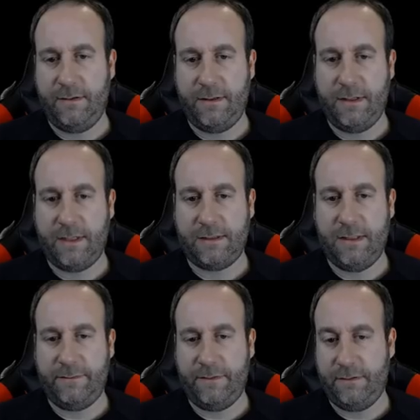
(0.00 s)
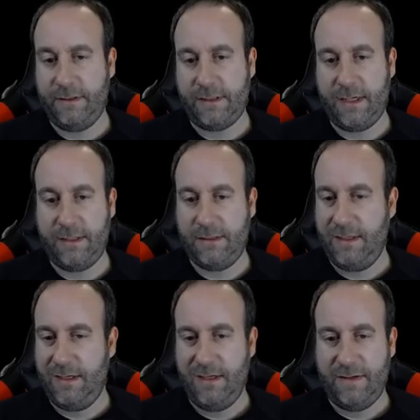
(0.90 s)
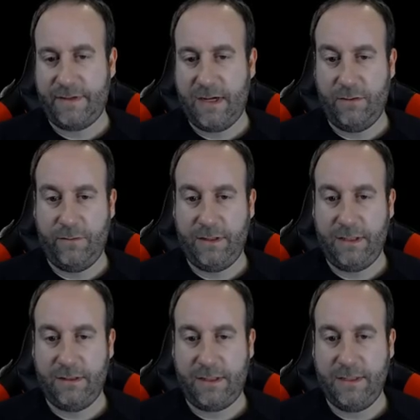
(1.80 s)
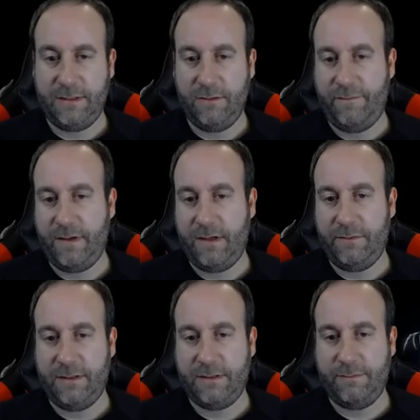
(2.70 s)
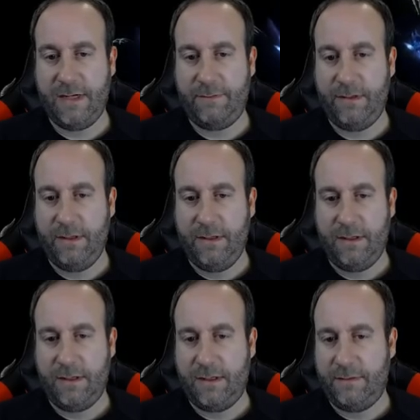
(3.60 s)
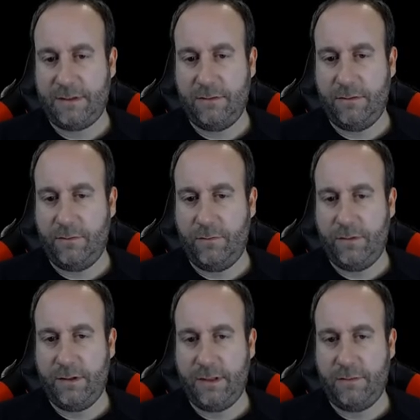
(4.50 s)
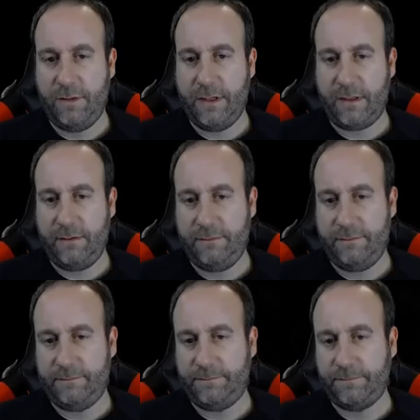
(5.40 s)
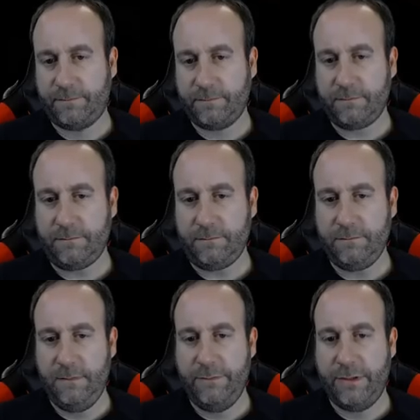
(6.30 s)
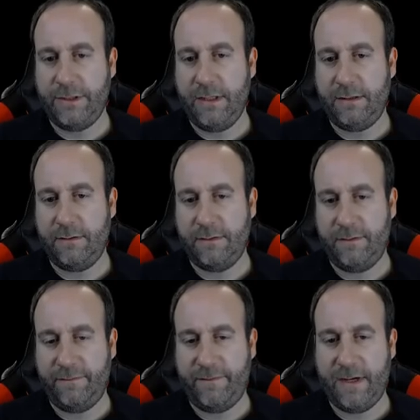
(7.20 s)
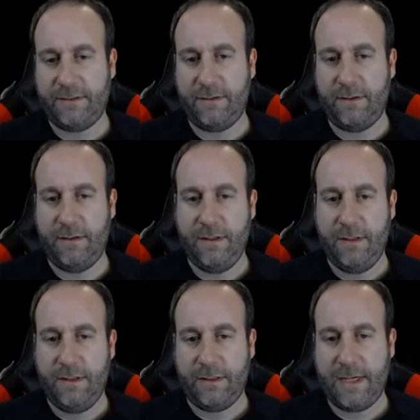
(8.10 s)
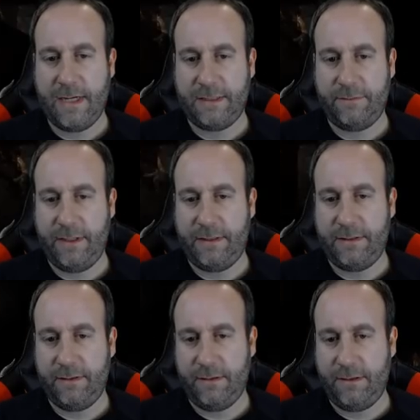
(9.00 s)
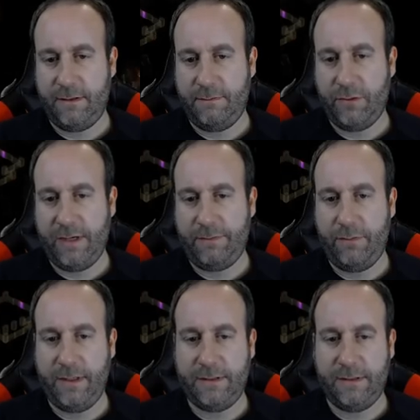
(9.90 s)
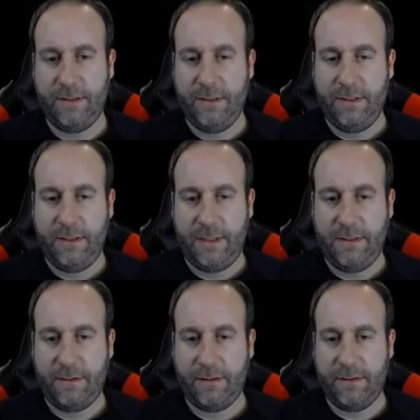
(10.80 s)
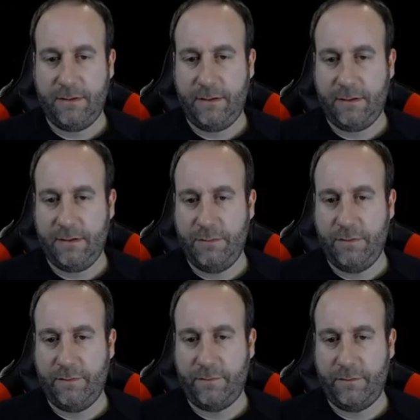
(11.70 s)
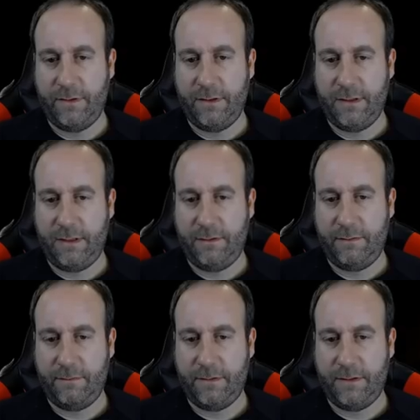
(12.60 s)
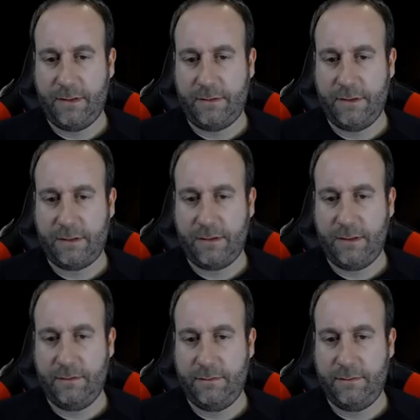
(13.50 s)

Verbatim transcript: the next level. In this case, gotten really lucky so far with this map. Um, it's going really quick. But you hit those faster cast rate uh, um, breakpoints and you're gonna you're gonna move really really quickly.